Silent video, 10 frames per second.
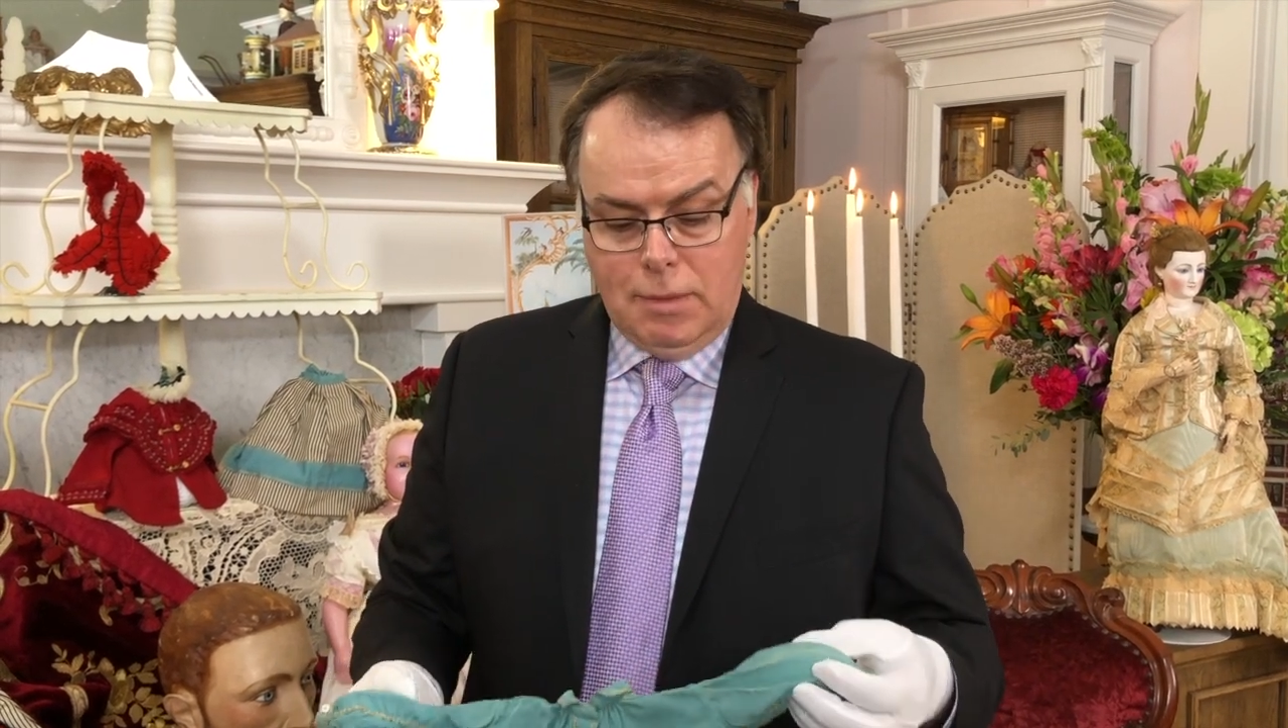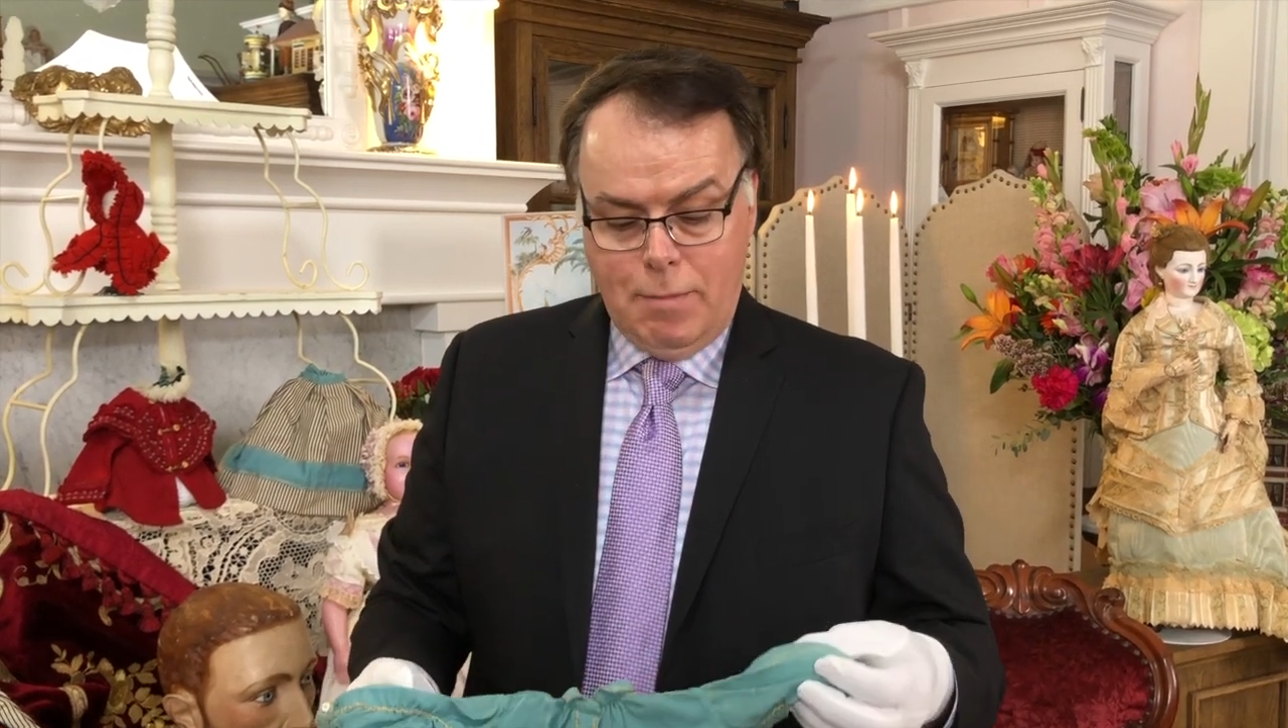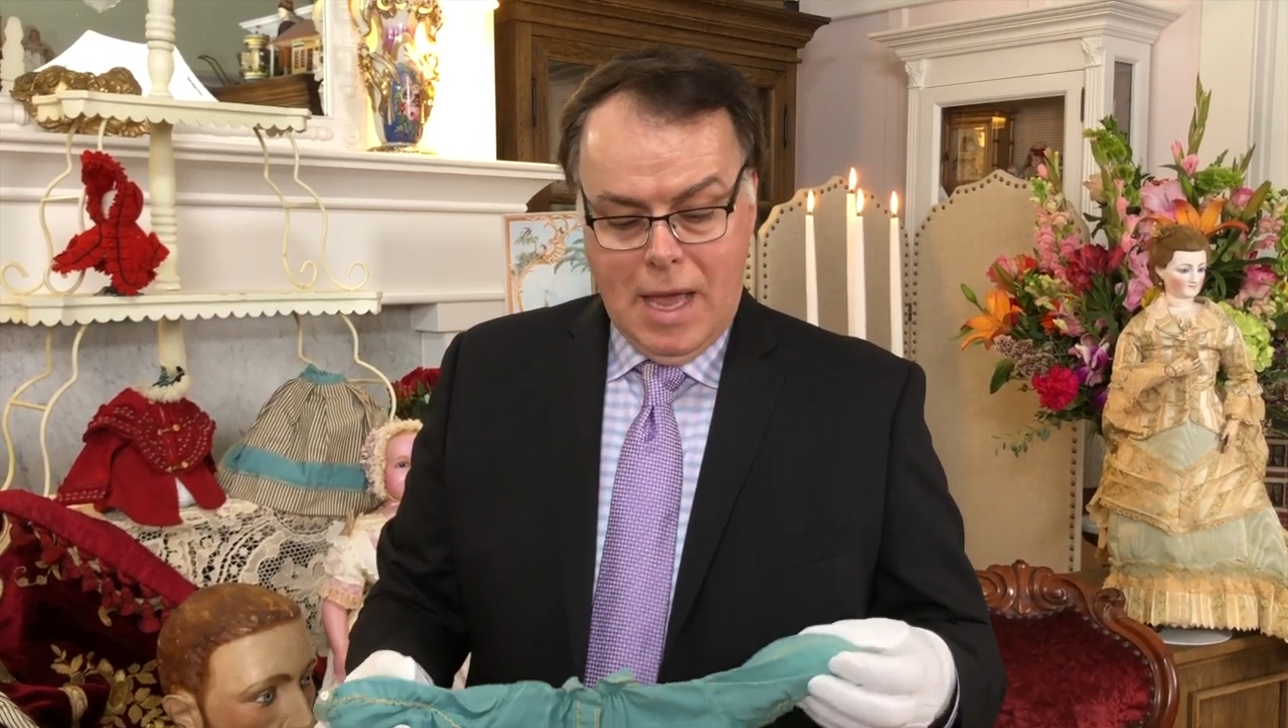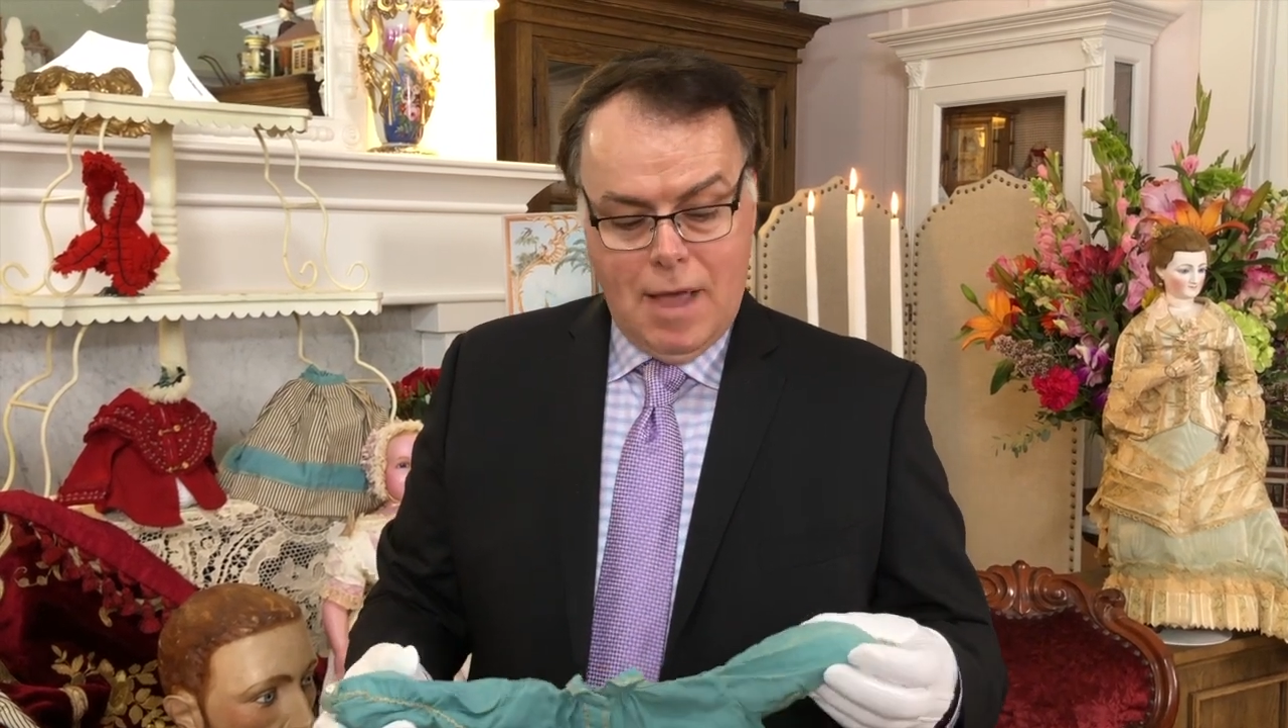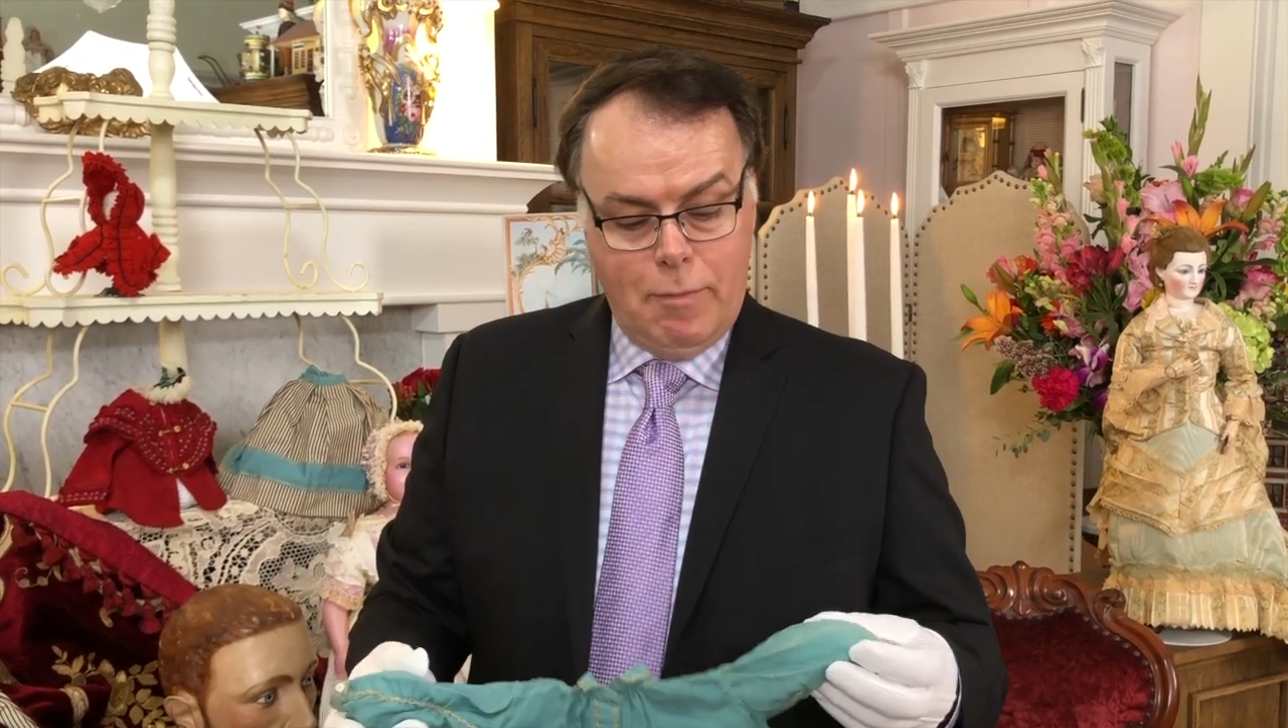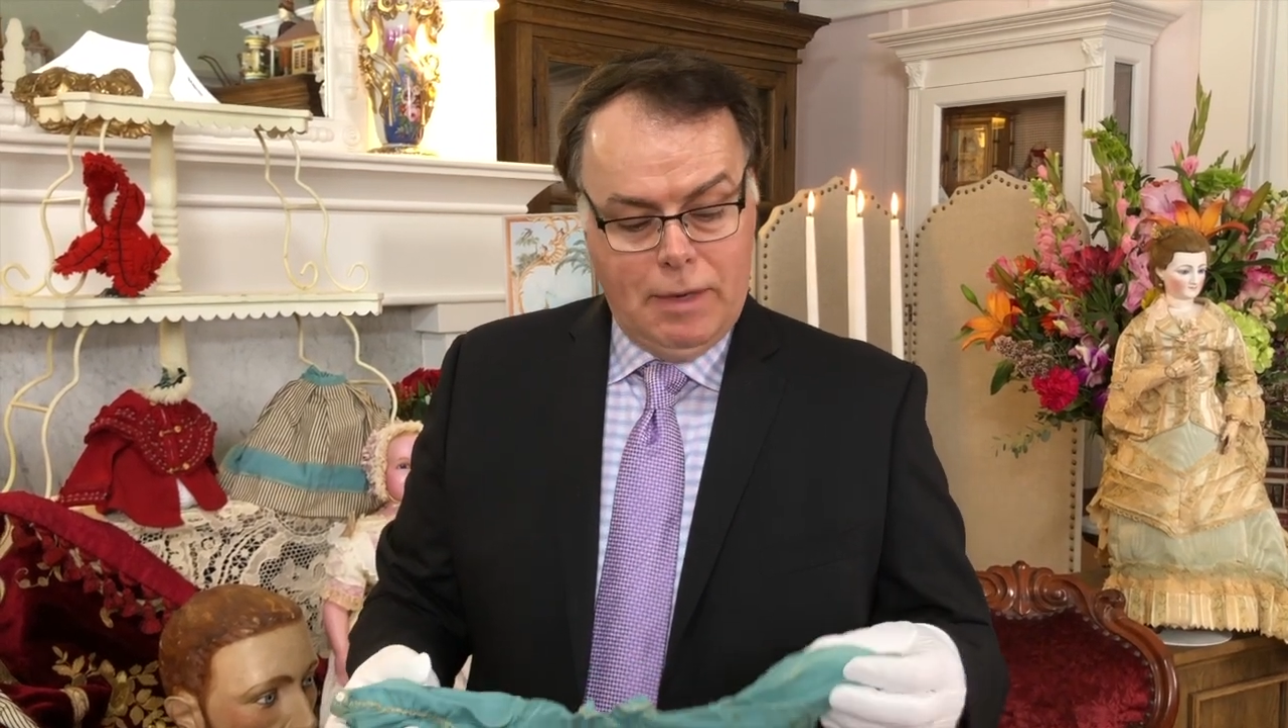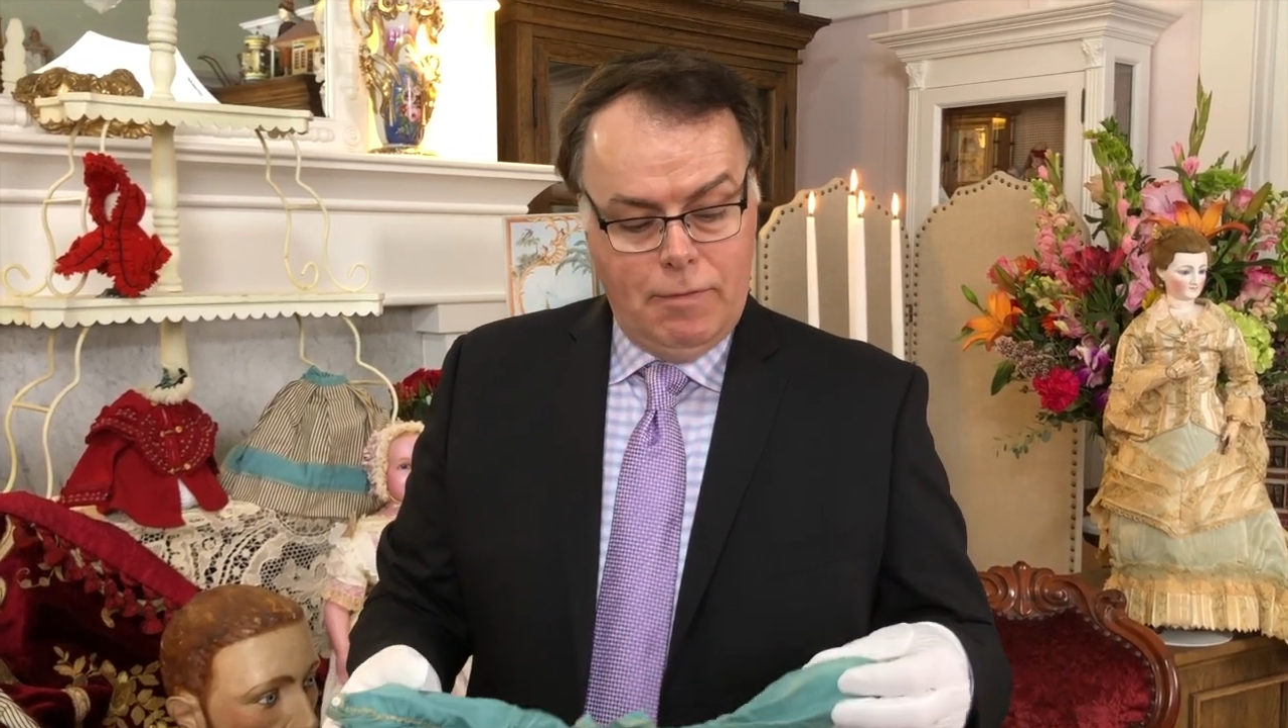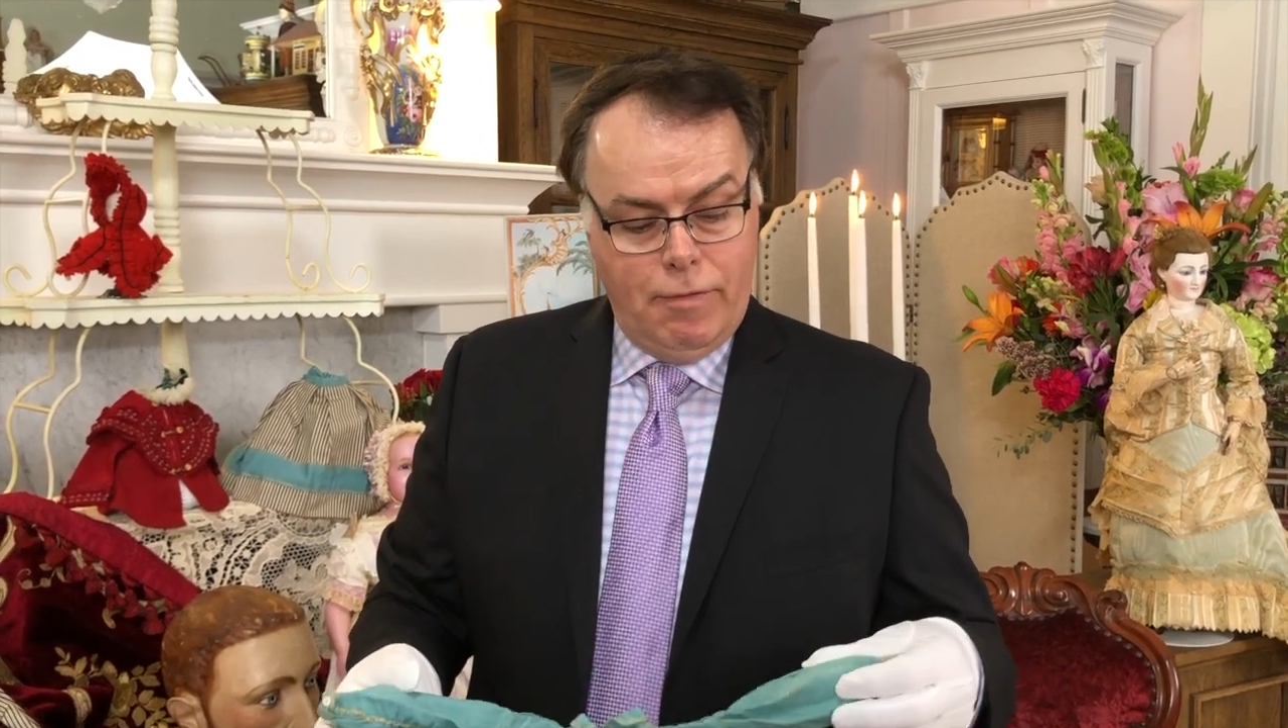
may have been